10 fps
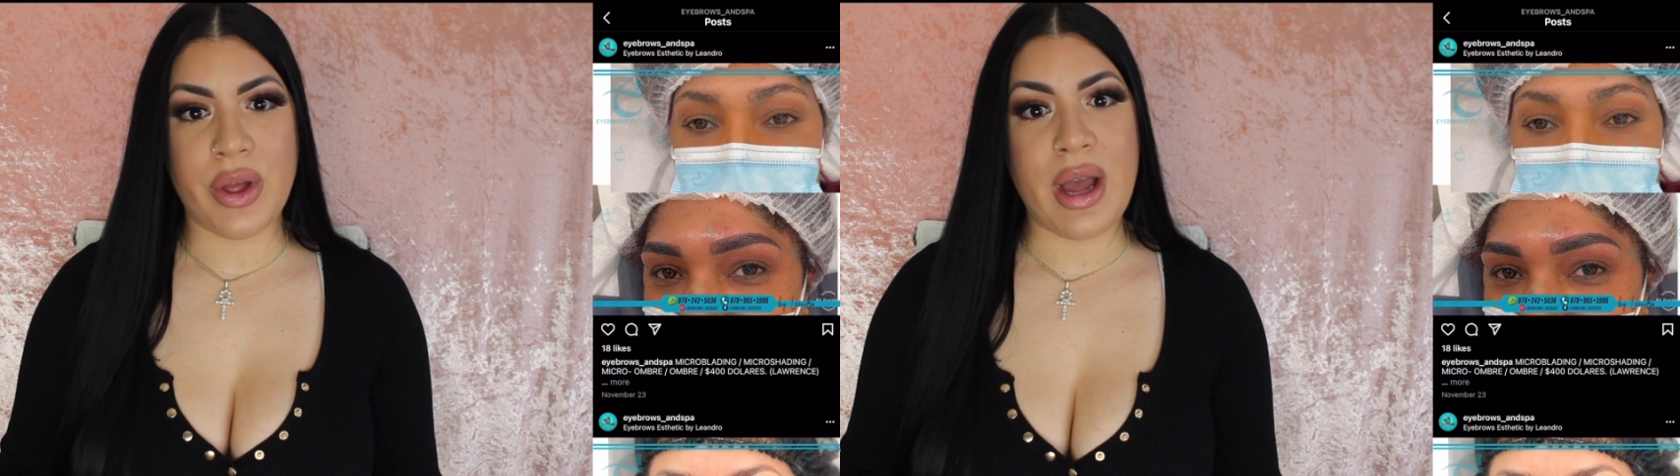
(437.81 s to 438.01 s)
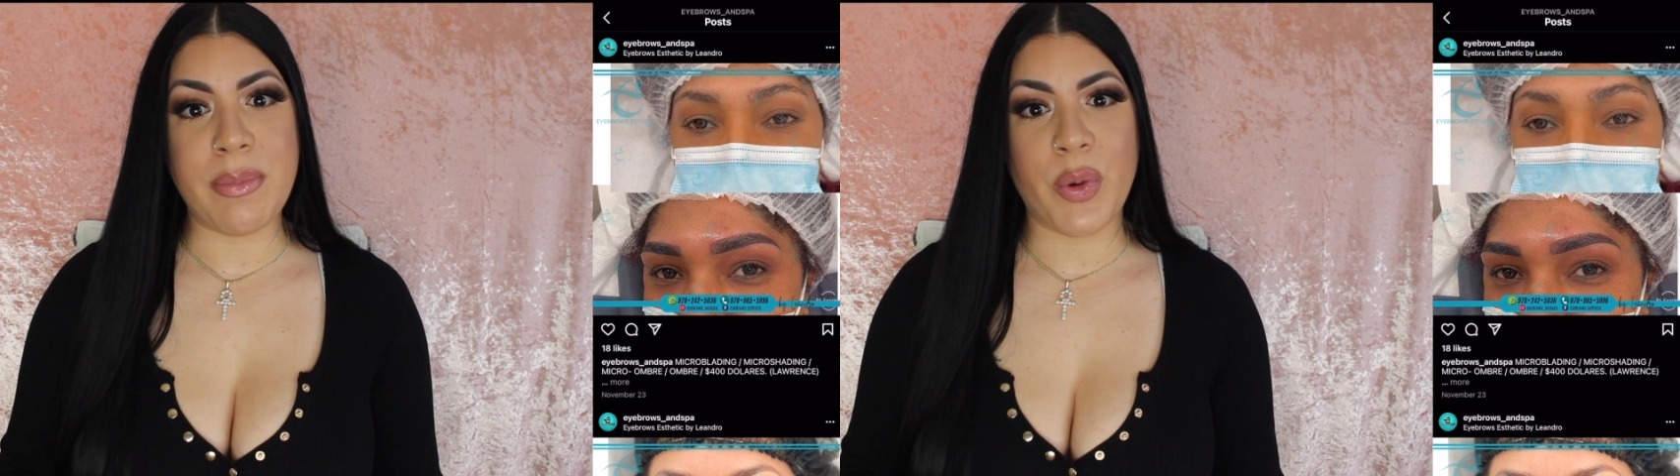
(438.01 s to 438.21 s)

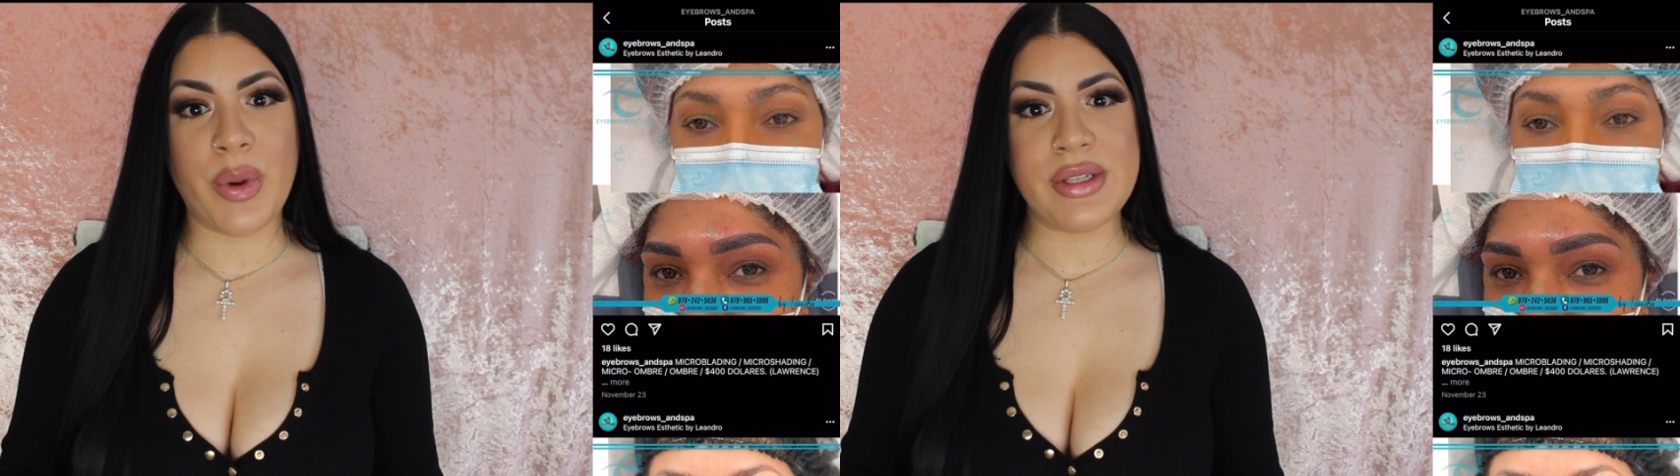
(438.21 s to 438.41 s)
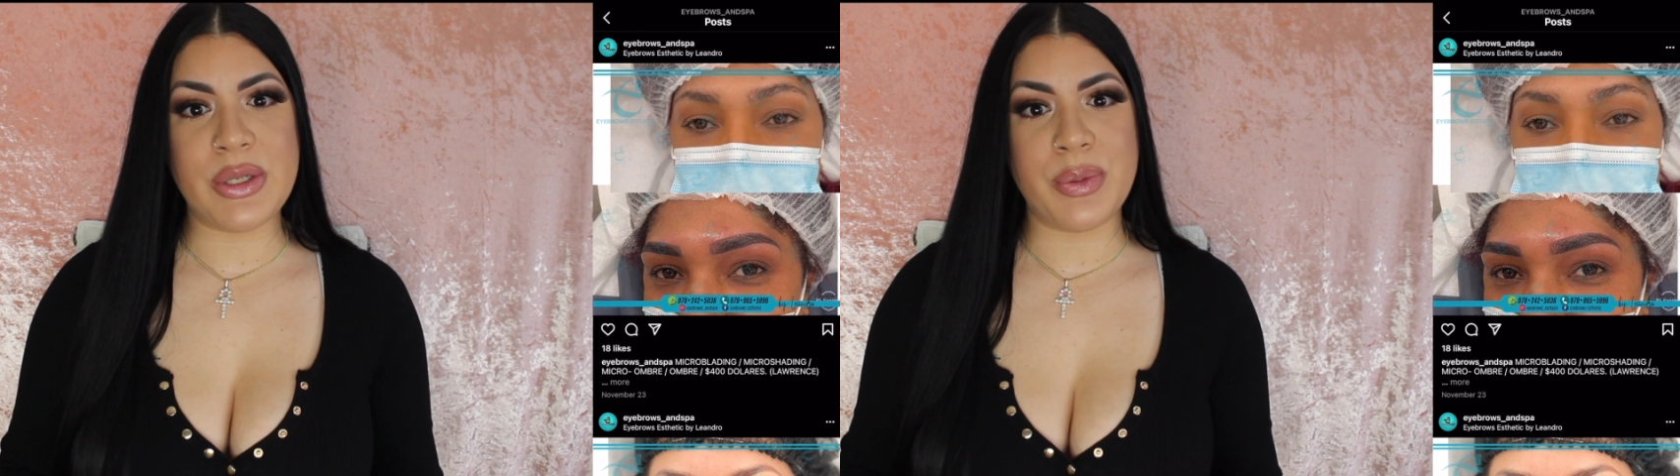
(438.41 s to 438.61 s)
I'm
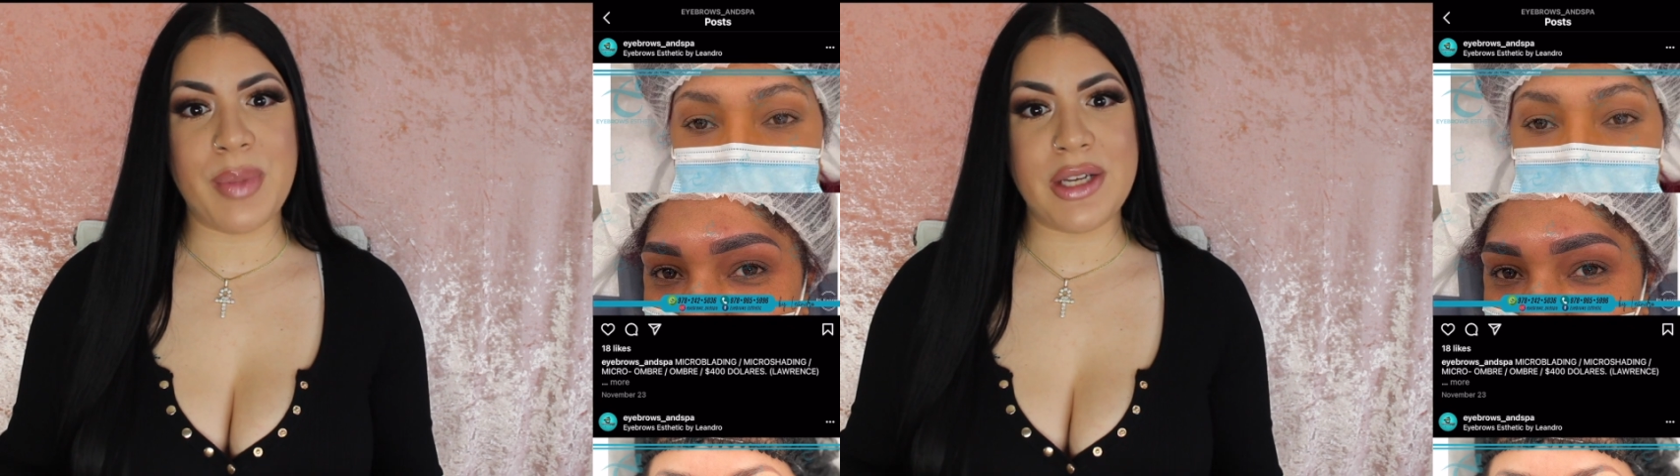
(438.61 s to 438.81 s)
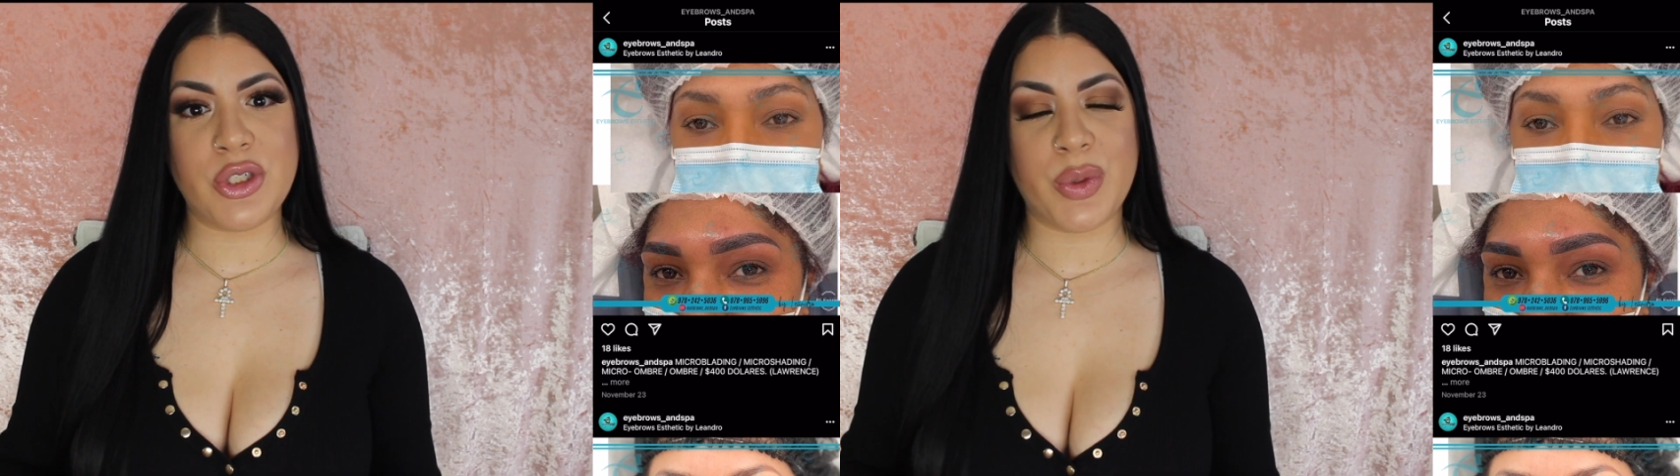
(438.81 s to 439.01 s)
going to
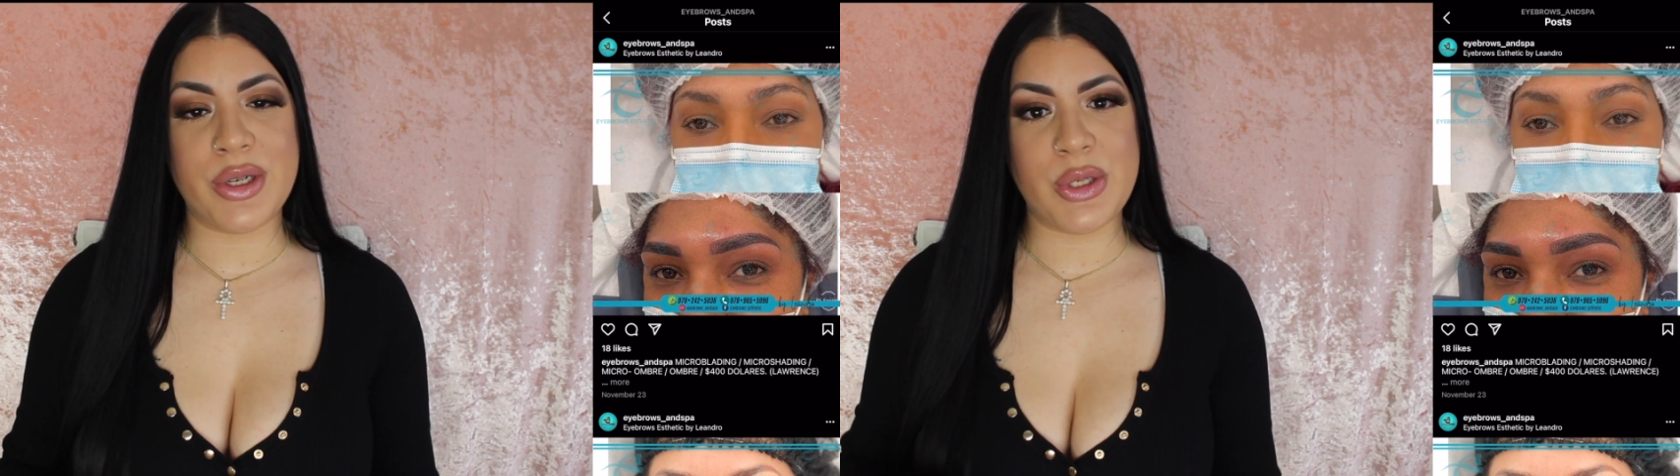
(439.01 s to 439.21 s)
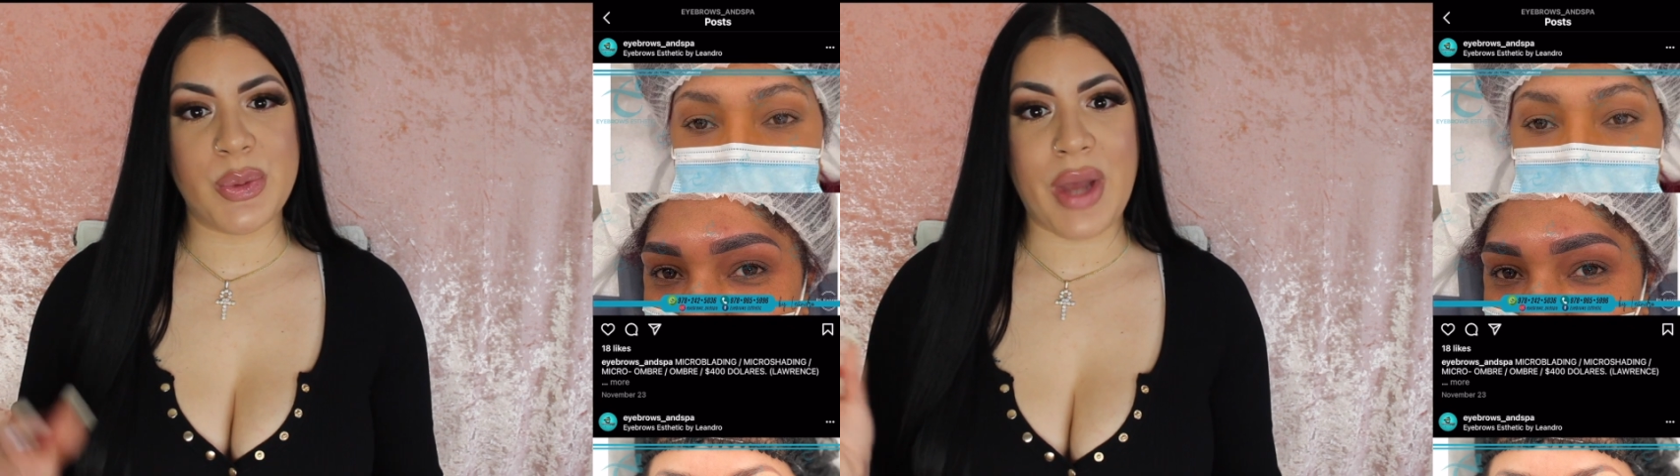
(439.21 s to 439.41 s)
make sure
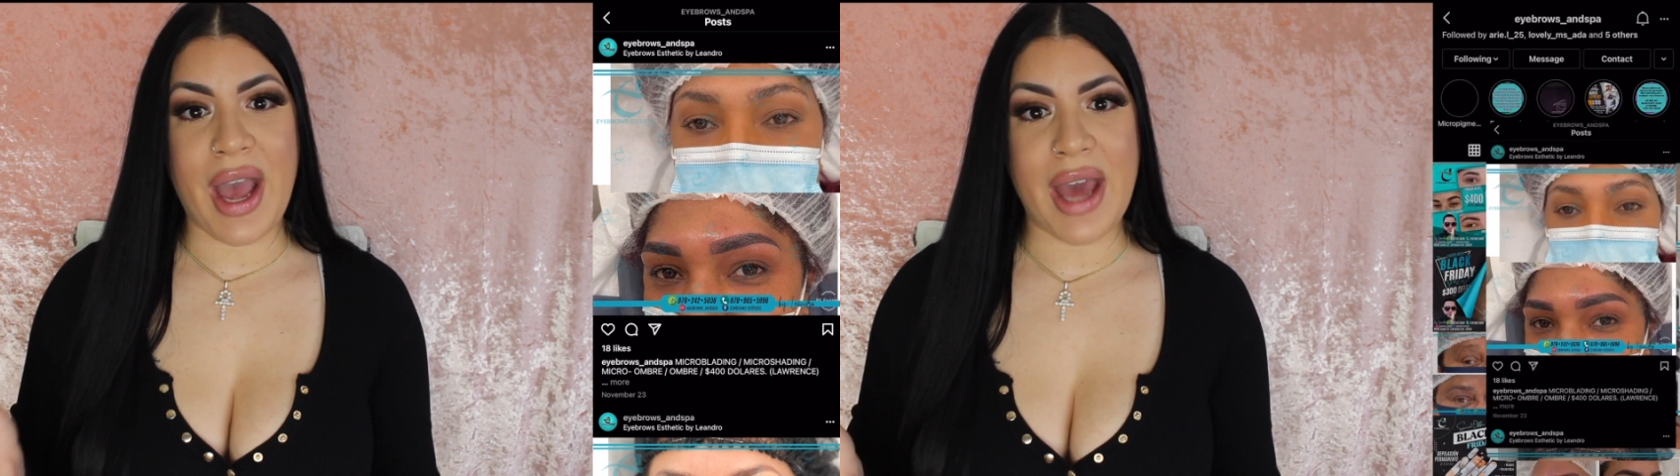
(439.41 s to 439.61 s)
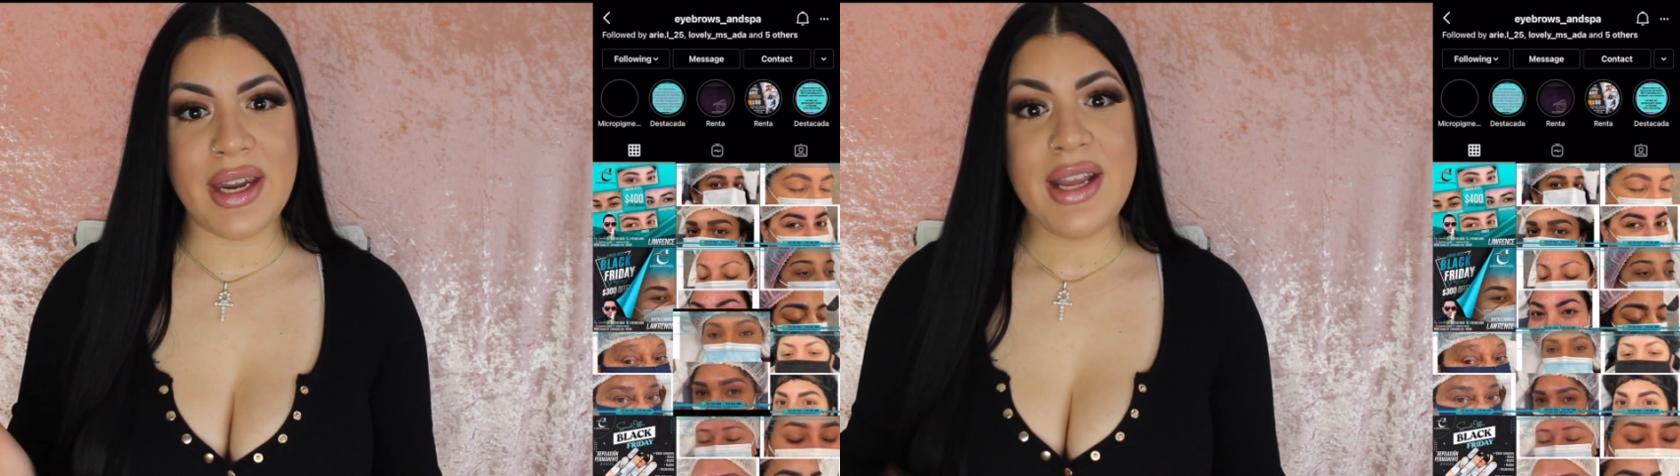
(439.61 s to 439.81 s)
to
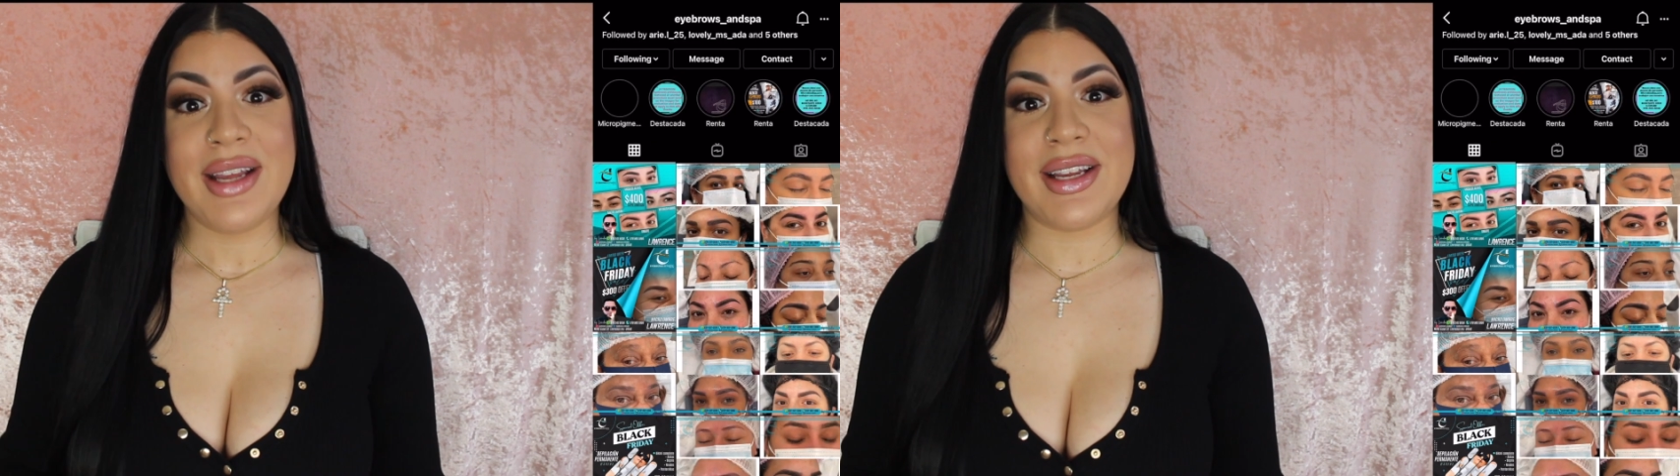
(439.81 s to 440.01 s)
add